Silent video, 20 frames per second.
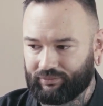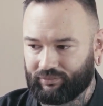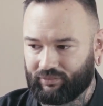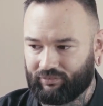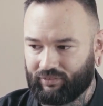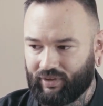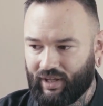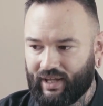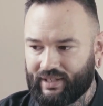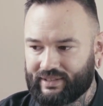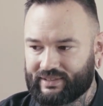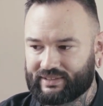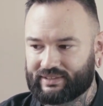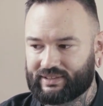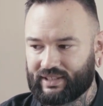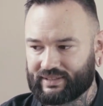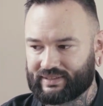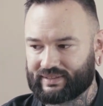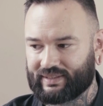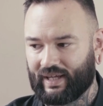
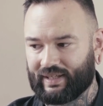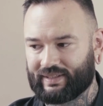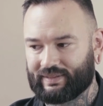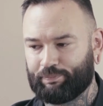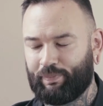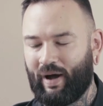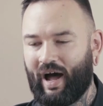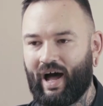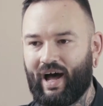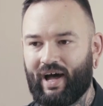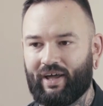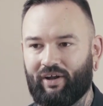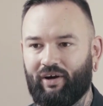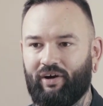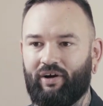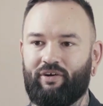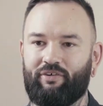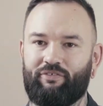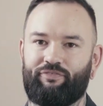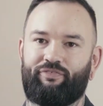it's part
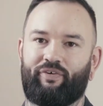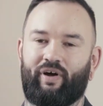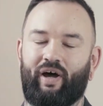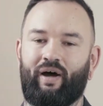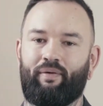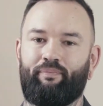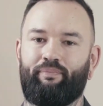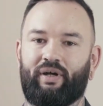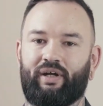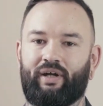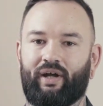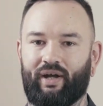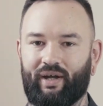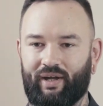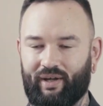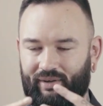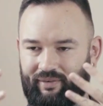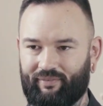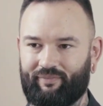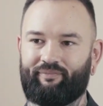of a
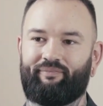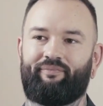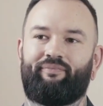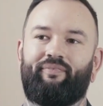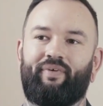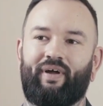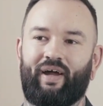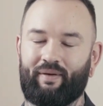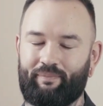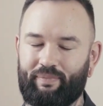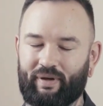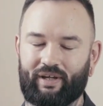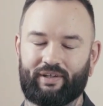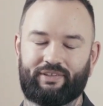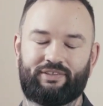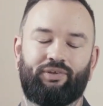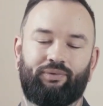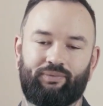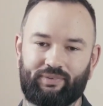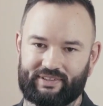bigger
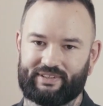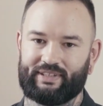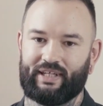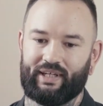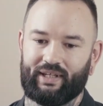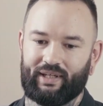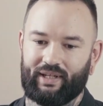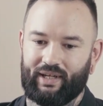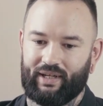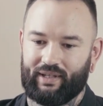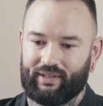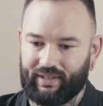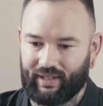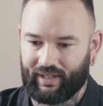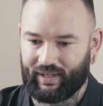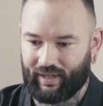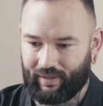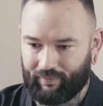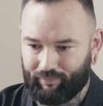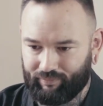tool set
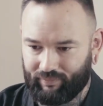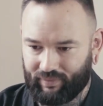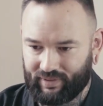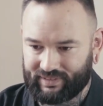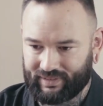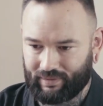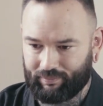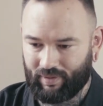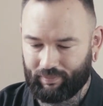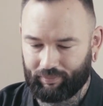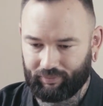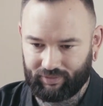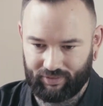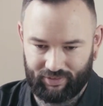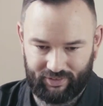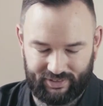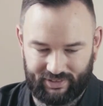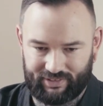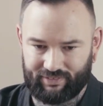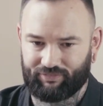that some people
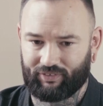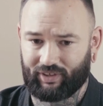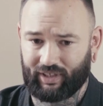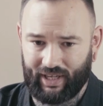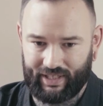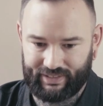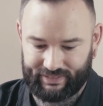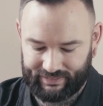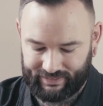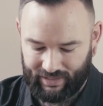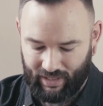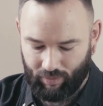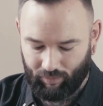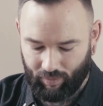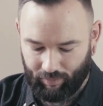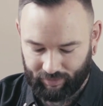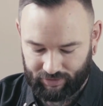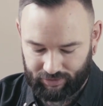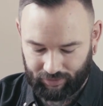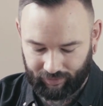use in different cases.
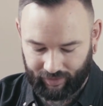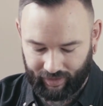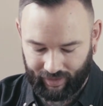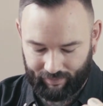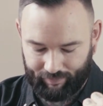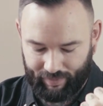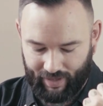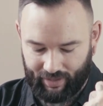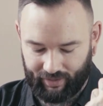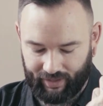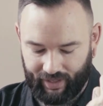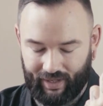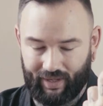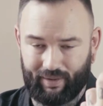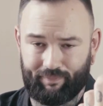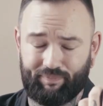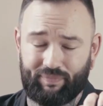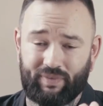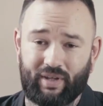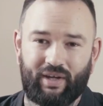When we're talking
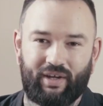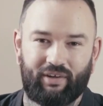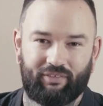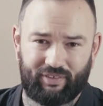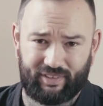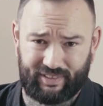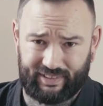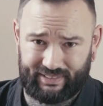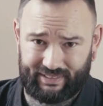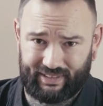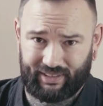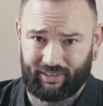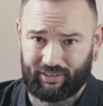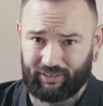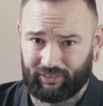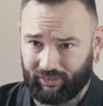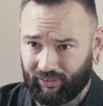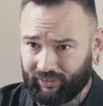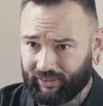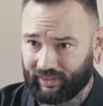about resisting
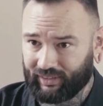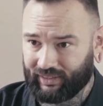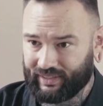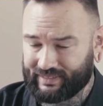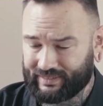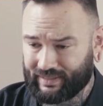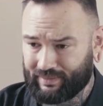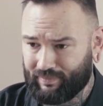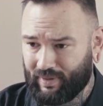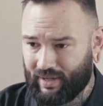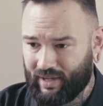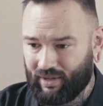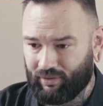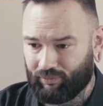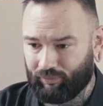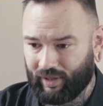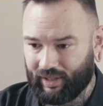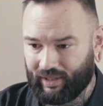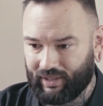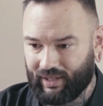colonialism,
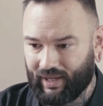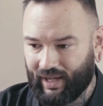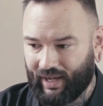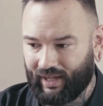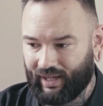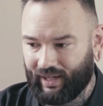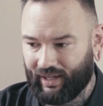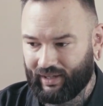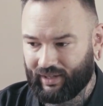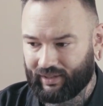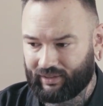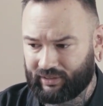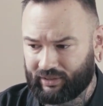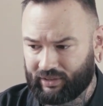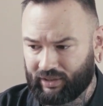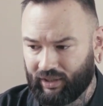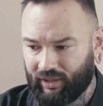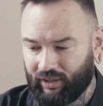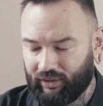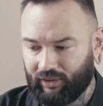when
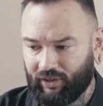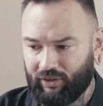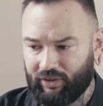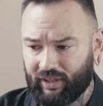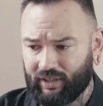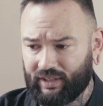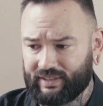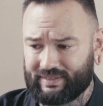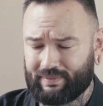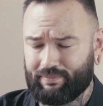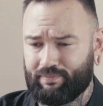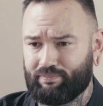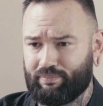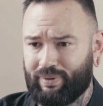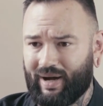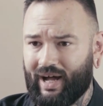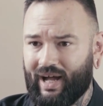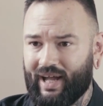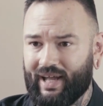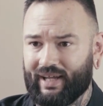colonialism
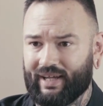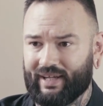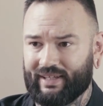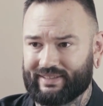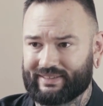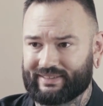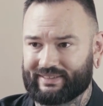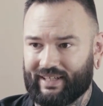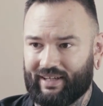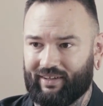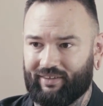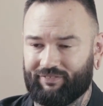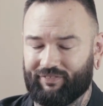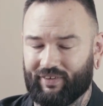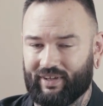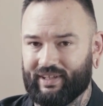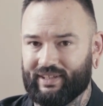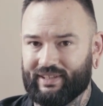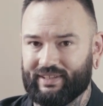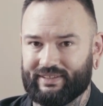by itself
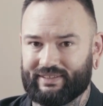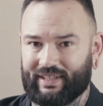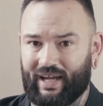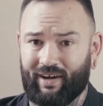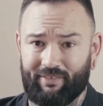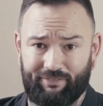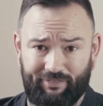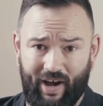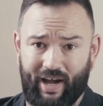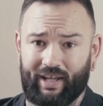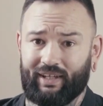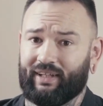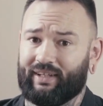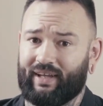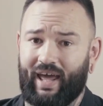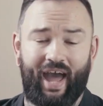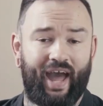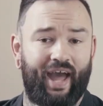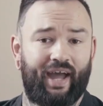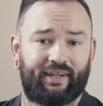is a
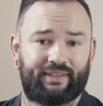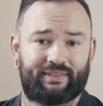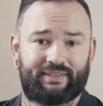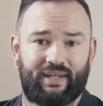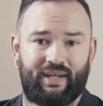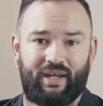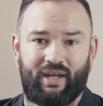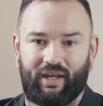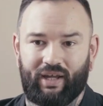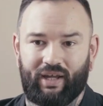violent act,